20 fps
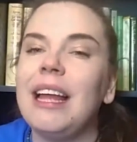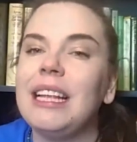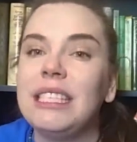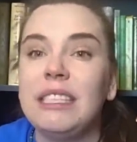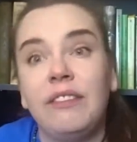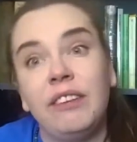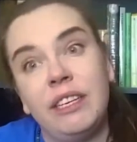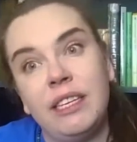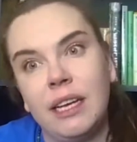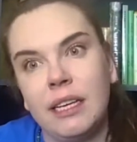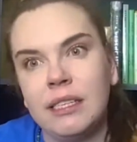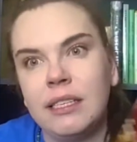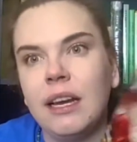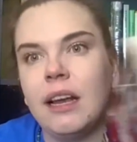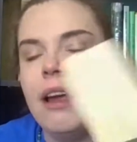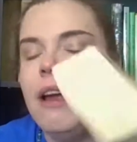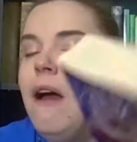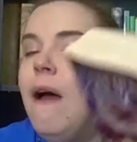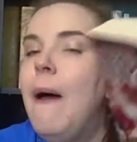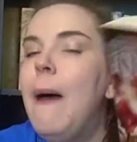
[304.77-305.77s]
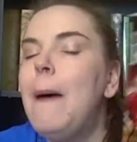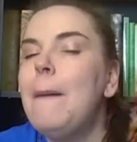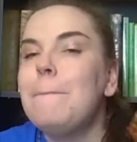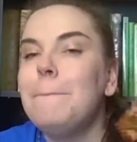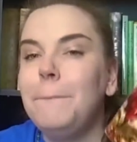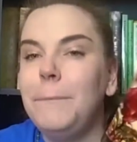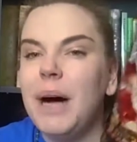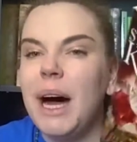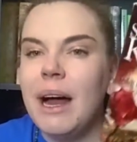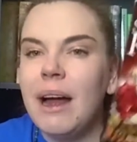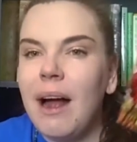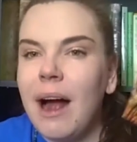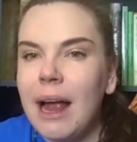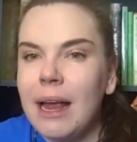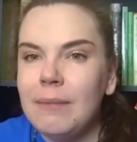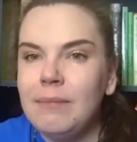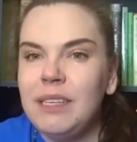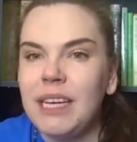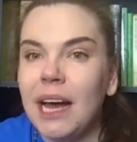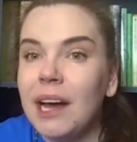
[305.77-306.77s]
That's fantastic. But
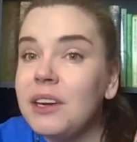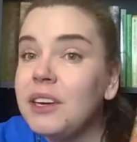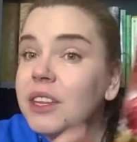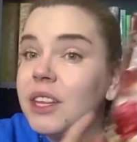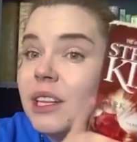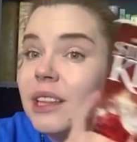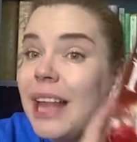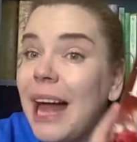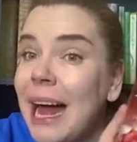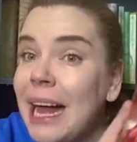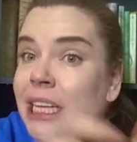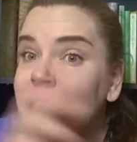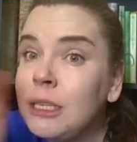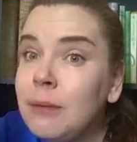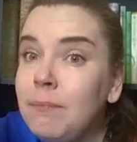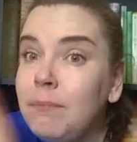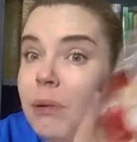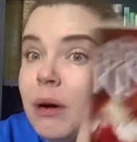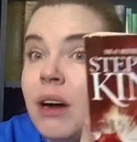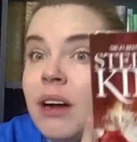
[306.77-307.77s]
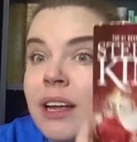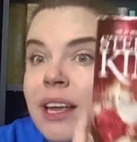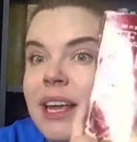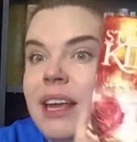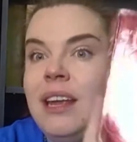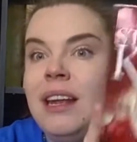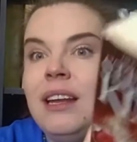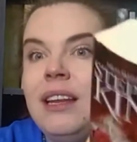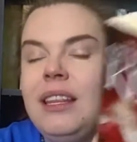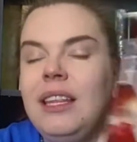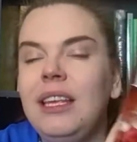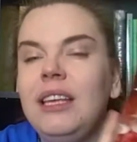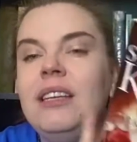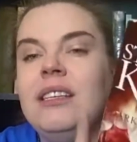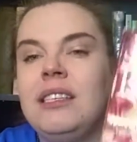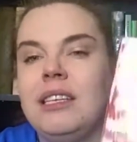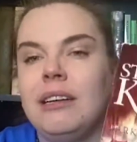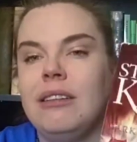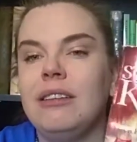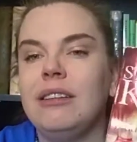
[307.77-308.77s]
I am down to the last book in
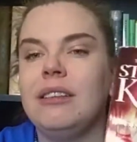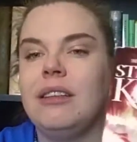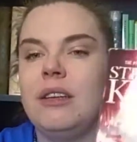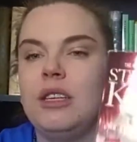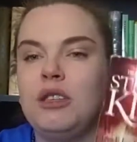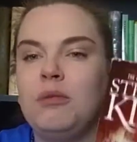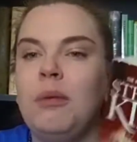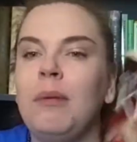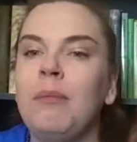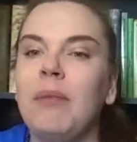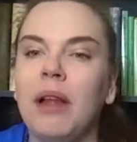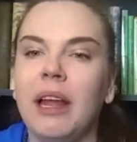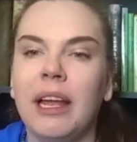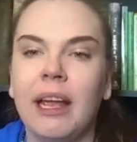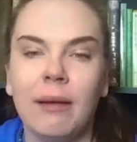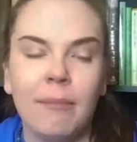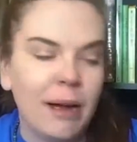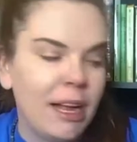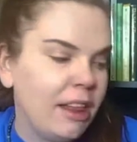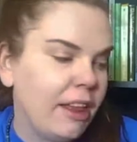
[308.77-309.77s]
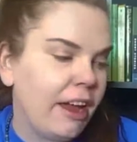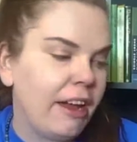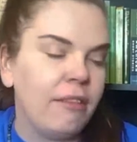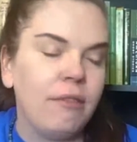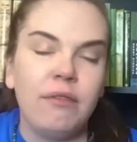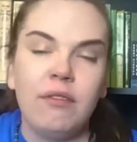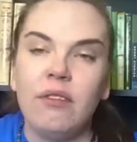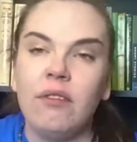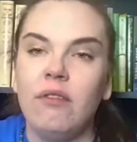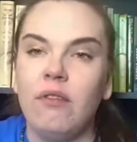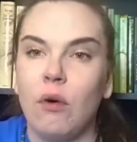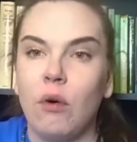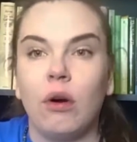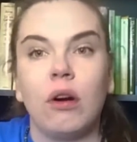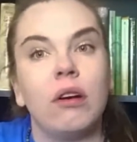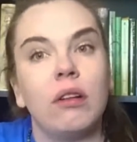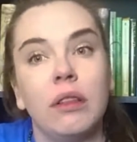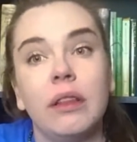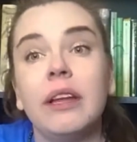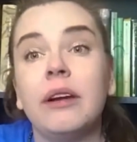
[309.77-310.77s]
the series that has been plaguing my life
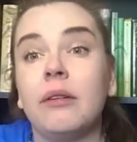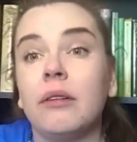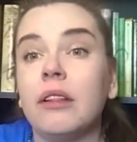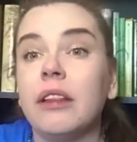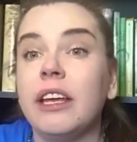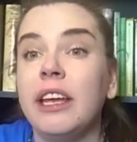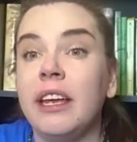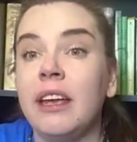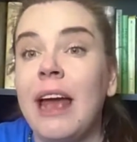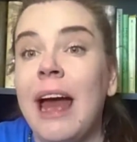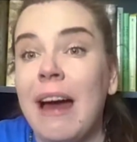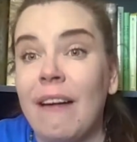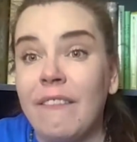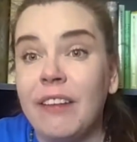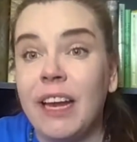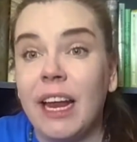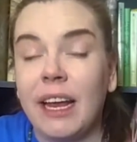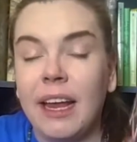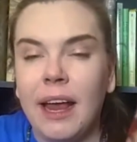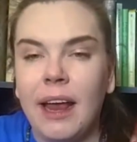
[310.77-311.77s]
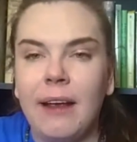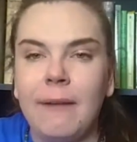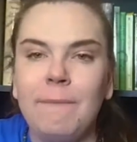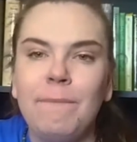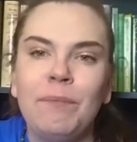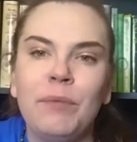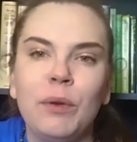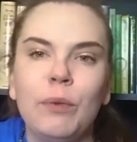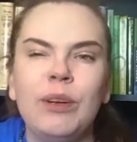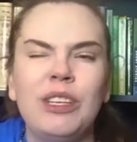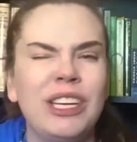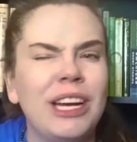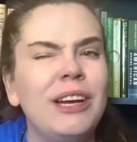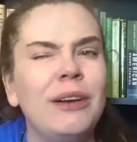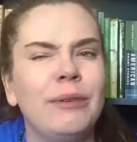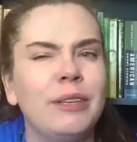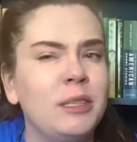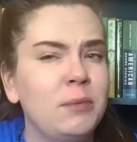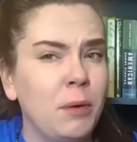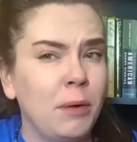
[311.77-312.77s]
for literally half a decade. Which I
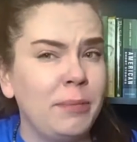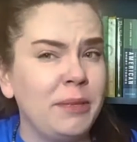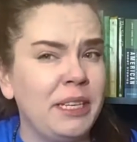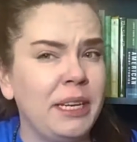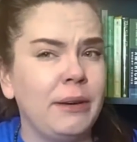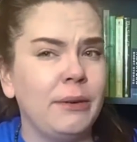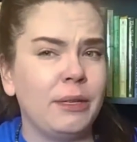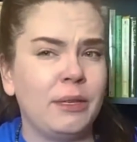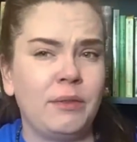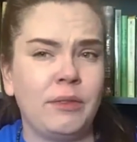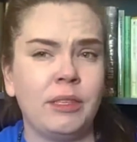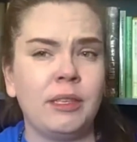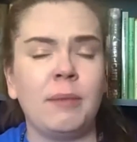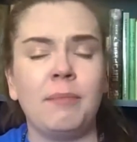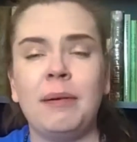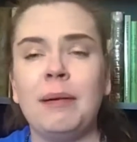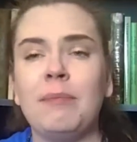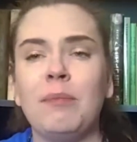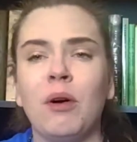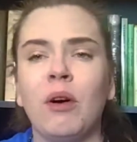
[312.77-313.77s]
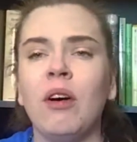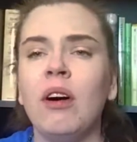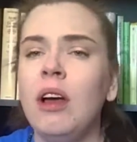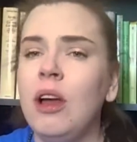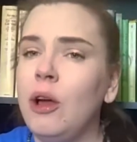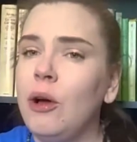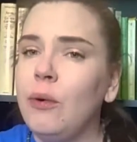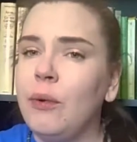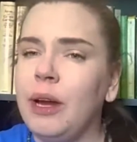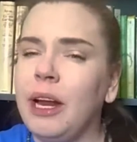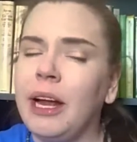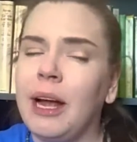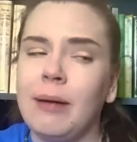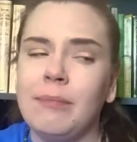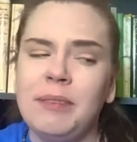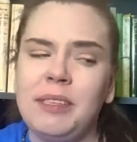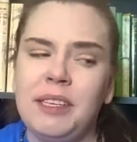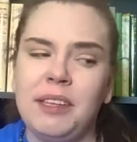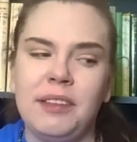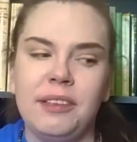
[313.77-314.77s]
know is small potatoes for some people when it
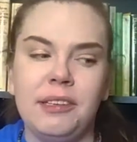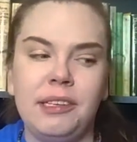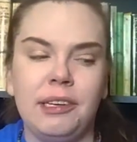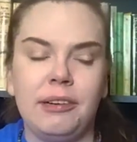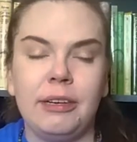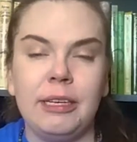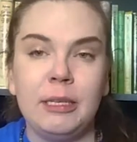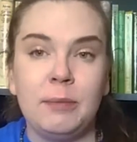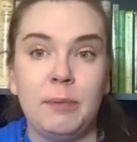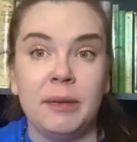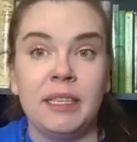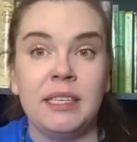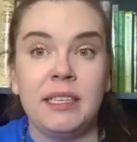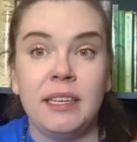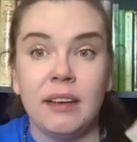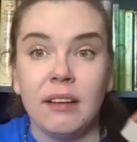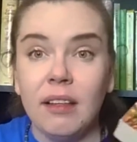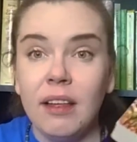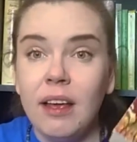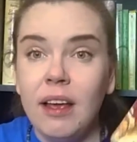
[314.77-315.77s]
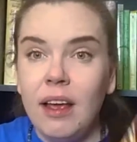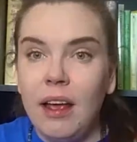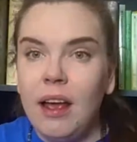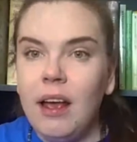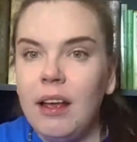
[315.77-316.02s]
comes to the series, but still